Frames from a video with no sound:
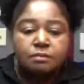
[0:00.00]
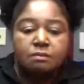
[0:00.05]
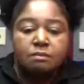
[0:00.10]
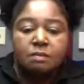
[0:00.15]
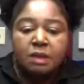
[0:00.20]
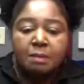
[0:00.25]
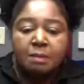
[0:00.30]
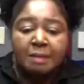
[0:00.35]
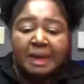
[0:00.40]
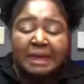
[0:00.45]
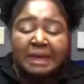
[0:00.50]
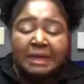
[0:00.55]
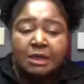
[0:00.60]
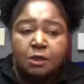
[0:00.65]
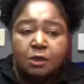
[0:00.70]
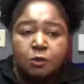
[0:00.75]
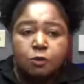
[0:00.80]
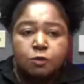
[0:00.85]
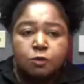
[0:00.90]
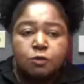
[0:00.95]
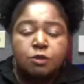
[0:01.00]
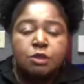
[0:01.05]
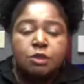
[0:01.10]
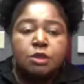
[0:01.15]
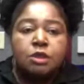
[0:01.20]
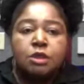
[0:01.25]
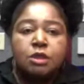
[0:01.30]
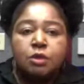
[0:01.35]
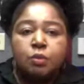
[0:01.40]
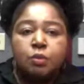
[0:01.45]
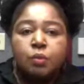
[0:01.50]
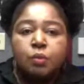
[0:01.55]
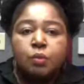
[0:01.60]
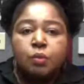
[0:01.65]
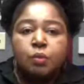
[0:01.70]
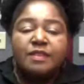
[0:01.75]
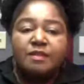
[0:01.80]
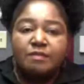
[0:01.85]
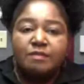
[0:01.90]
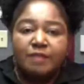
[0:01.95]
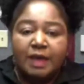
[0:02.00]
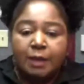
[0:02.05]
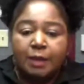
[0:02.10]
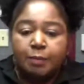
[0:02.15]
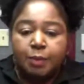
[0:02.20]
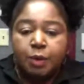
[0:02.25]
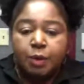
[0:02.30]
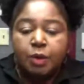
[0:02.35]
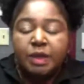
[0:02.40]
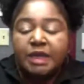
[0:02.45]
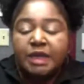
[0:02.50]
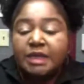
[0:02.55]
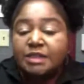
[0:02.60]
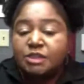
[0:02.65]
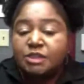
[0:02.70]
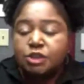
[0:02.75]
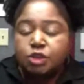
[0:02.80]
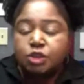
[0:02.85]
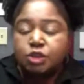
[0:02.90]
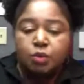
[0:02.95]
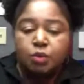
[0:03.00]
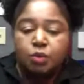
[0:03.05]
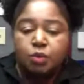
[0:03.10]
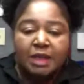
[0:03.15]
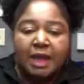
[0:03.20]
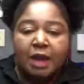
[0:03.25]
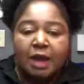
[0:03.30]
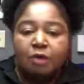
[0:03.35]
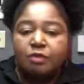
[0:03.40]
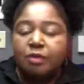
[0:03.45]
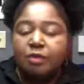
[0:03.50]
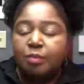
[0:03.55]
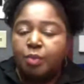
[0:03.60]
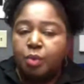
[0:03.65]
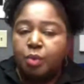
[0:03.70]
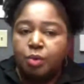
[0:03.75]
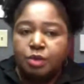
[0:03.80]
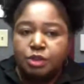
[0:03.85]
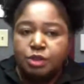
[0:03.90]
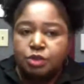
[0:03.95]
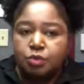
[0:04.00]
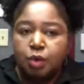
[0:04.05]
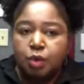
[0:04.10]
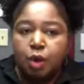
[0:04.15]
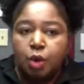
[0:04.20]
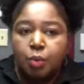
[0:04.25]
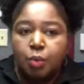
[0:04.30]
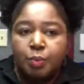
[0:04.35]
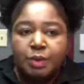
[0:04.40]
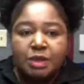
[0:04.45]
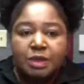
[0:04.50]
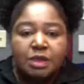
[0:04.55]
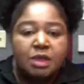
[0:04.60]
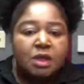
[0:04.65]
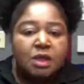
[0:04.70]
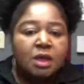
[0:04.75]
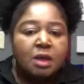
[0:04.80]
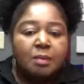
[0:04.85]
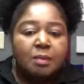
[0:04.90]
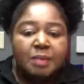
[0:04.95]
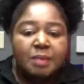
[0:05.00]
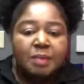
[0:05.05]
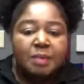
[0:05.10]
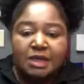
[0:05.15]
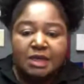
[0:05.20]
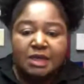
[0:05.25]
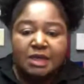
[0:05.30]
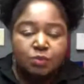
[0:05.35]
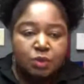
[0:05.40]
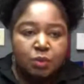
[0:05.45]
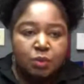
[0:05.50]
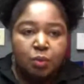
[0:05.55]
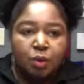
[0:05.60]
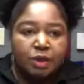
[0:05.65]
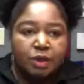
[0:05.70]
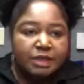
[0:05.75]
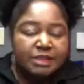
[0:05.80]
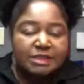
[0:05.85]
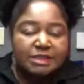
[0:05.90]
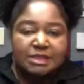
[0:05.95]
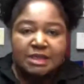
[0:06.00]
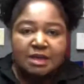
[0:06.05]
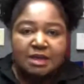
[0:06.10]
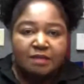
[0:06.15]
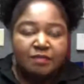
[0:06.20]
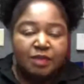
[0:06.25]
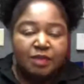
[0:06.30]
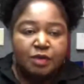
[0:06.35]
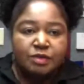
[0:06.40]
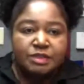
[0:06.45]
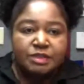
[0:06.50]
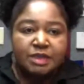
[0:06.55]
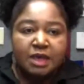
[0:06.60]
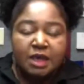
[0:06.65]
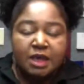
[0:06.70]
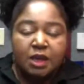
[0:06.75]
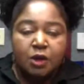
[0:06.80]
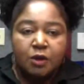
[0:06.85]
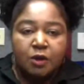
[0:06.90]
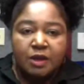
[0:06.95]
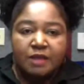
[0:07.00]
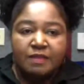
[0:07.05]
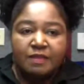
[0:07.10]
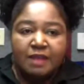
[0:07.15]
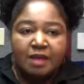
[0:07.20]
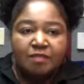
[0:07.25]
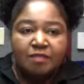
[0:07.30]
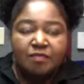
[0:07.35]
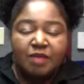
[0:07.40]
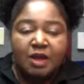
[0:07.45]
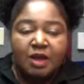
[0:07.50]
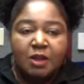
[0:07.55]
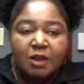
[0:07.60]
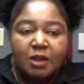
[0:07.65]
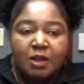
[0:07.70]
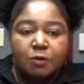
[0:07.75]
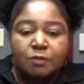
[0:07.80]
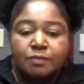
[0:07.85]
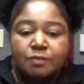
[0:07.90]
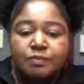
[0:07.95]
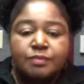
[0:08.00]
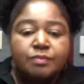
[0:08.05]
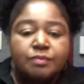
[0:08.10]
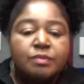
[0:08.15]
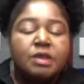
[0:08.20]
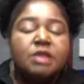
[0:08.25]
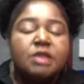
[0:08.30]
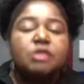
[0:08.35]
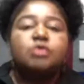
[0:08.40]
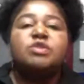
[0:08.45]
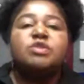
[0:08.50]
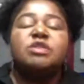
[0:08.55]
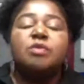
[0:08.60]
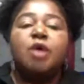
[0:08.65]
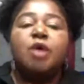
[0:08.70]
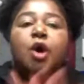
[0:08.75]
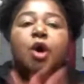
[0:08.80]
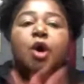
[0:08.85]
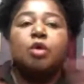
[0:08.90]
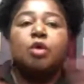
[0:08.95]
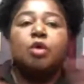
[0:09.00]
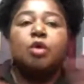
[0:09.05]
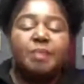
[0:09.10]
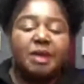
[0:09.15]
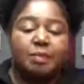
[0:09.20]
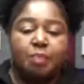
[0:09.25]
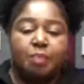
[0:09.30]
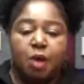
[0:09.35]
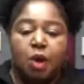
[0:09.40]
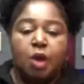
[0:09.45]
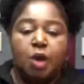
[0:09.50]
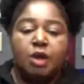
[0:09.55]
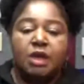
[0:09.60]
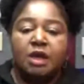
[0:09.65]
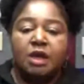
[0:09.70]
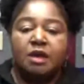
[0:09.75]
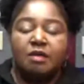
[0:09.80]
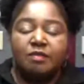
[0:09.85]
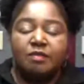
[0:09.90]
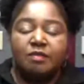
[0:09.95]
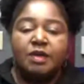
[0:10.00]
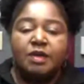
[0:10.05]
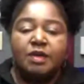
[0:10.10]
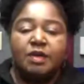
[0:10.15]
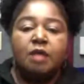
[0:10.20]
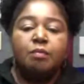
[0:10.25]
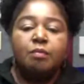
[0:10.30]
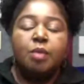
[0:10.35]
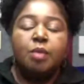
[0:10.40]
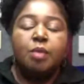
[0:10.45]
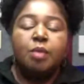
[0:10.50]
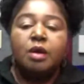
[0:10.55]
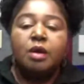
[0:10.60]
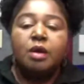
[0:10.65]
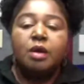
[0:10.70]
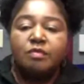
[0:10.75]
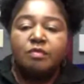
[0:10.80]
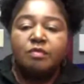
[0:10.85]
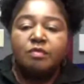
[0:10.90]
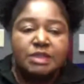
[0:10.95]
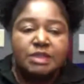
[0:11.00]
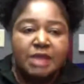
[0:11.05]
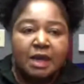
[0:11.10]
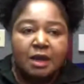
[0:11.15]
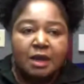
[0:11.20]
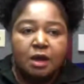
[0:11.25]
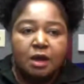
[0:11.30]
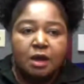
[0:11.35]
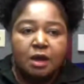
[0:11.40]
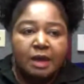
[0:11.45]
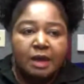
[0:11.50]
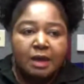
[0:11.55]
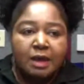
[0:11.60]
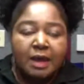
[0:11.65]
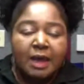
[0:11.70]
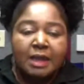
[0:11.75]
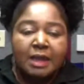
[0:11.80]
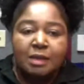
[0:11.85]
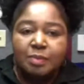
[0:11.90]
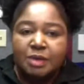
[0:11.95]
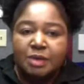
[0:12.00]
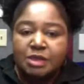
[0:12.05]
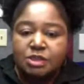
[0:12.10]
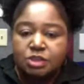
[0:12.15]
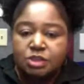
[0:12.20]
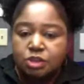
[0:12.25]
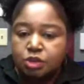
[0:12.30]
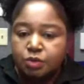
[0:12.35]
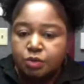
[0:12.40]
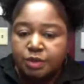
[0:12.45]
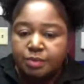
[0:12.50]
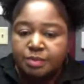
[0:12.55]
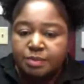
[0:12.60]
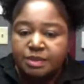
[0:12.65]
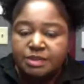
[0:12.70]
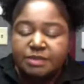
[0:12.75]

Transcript: My goal with the vapor is to allow the pore to open because we want to see if there's a hair in that follicle. So it's all a big part of what I call alopecia treatments.